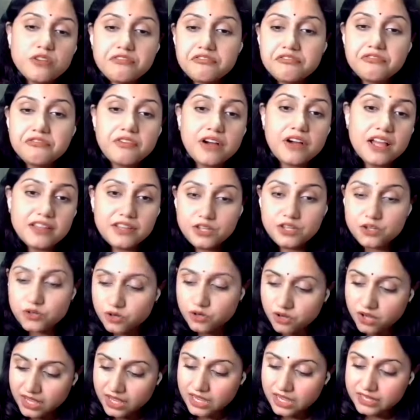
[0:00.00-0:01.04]
on
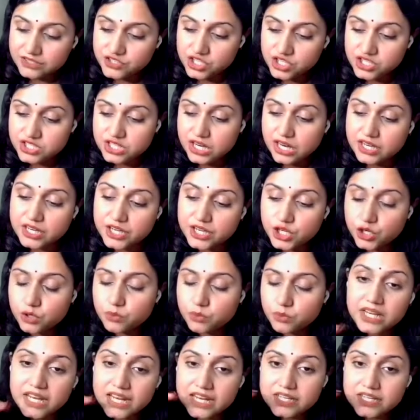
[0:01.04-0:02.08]
just
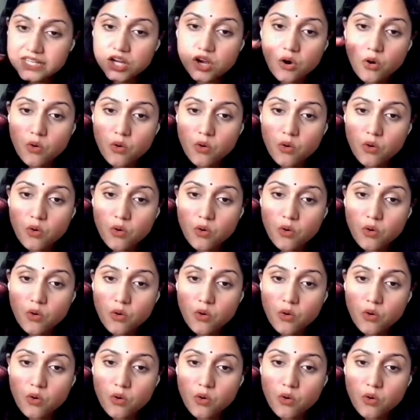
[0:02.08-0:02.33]
accumulating